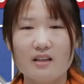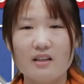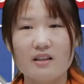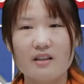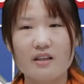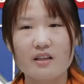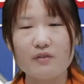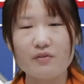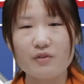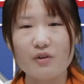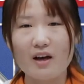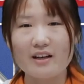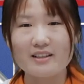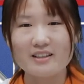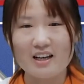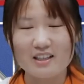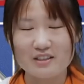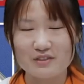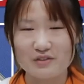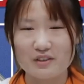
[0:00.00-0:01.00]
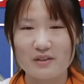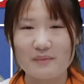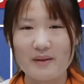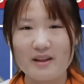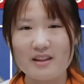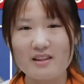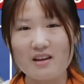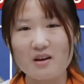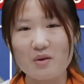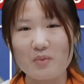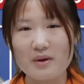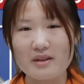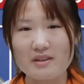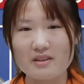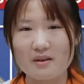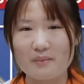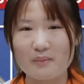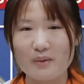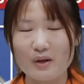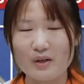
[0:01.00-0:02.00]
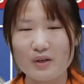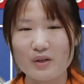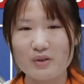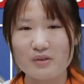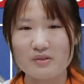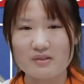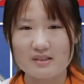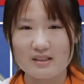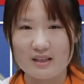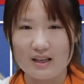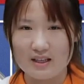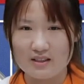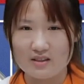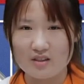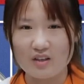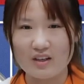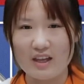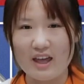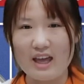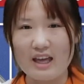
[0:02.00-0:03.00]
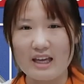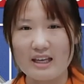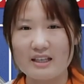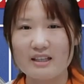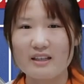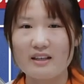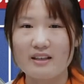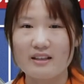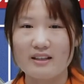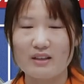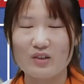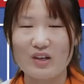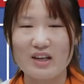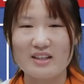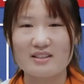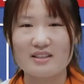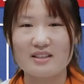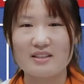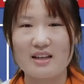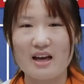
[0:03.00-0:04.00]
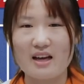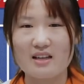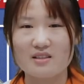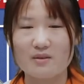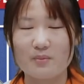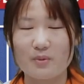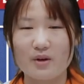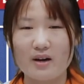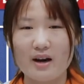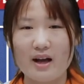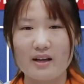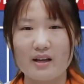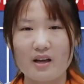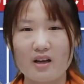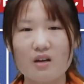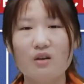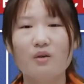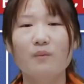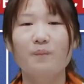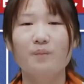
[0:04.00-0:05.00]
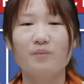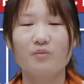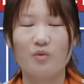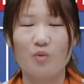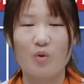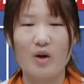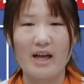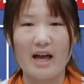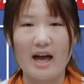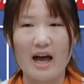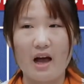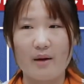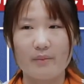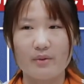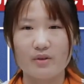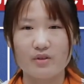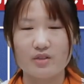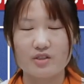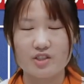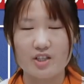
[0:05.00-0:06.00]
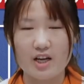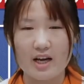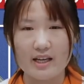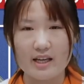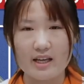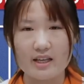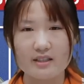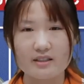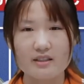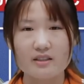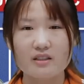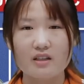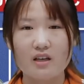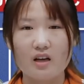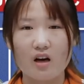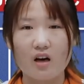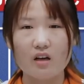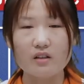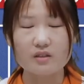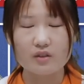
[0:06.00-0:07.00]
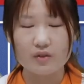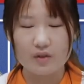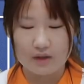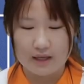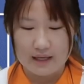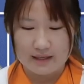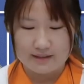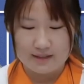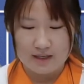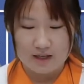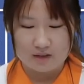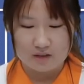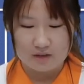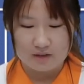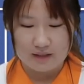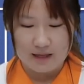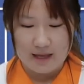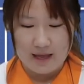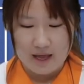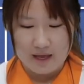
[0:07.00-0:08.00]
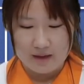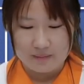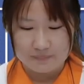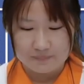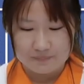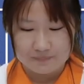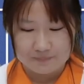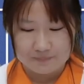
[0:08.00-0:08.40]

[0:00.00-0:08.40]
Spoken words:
If you are not familiar with the models, it's okay. You can send us a product code. We can help you to check it. Also, you can download the app.